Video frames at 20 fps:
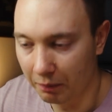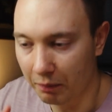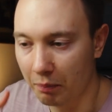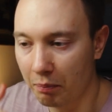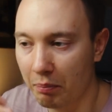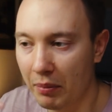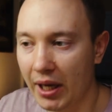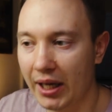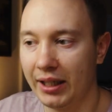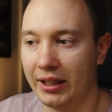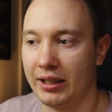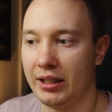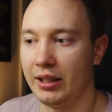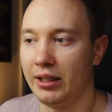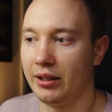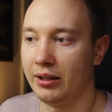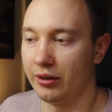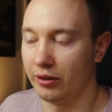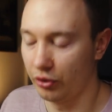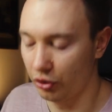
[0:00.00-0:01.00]

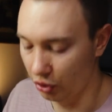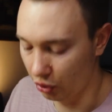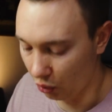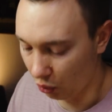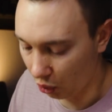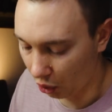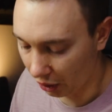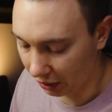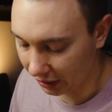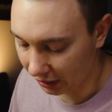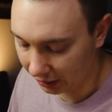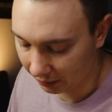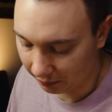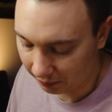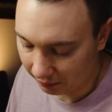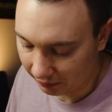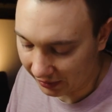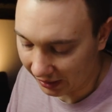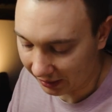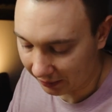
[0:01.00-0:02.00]
making sure
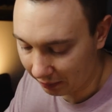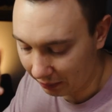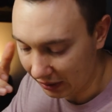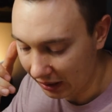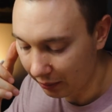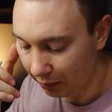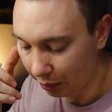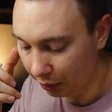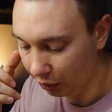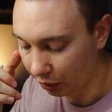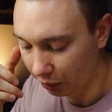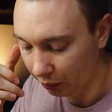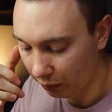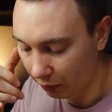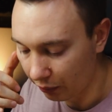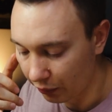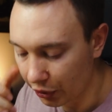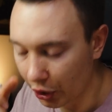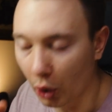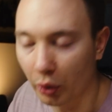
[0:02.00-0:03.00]
that people
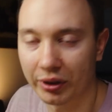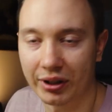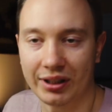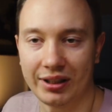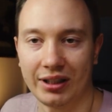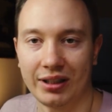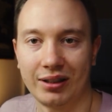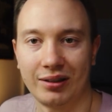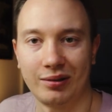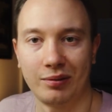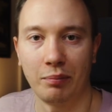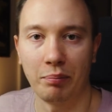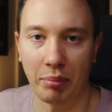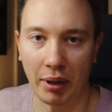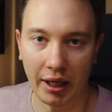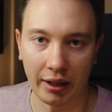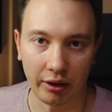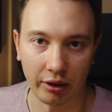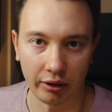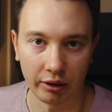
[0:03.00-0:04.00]
notice us
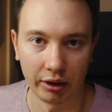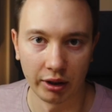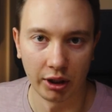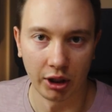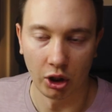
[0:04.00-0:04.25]
better.